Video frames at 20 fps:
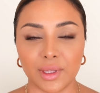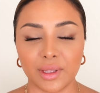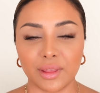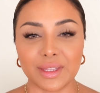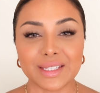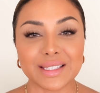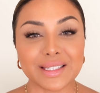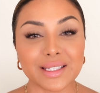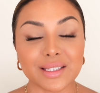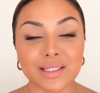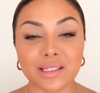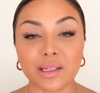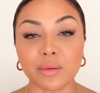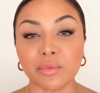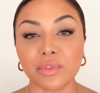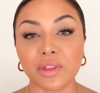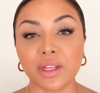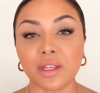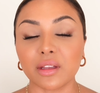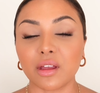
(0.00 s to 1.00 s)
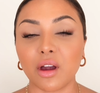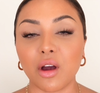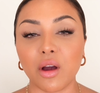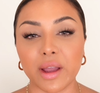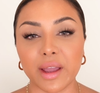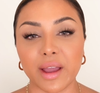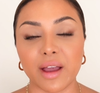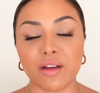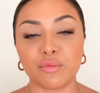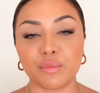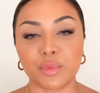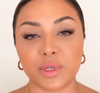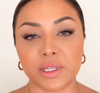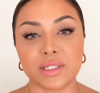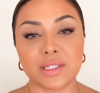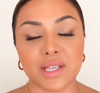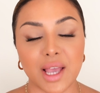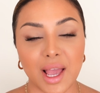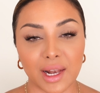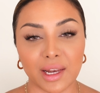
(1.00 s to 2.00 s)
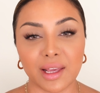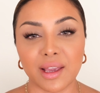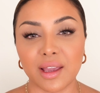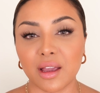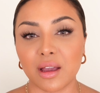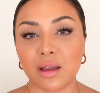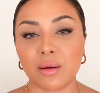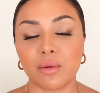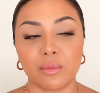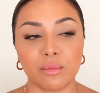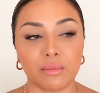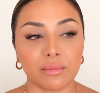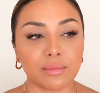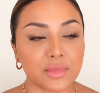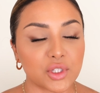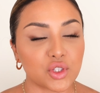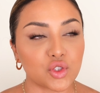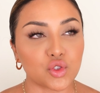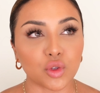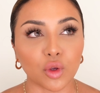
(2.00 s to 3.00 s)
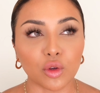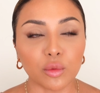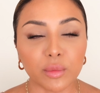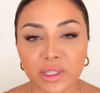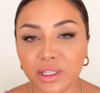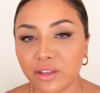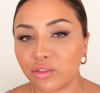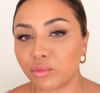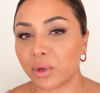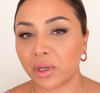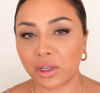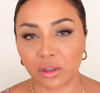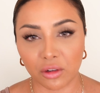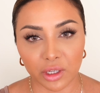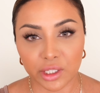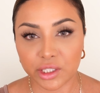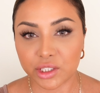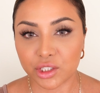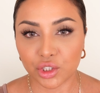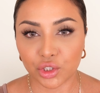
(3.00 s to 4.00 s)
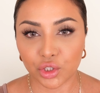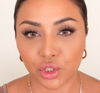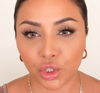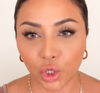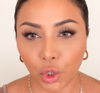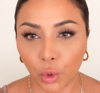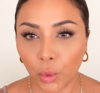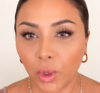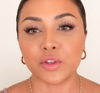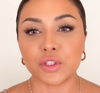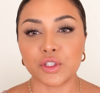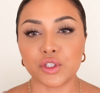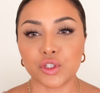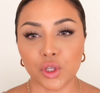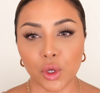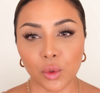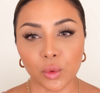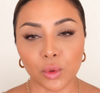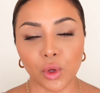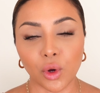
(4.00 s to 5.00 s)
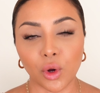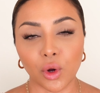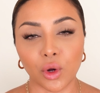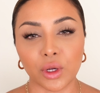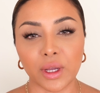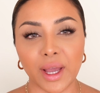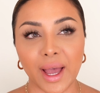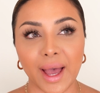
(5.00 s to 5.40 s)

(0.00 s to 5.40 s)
This is something that I have been telling so many of my clients to do for so long,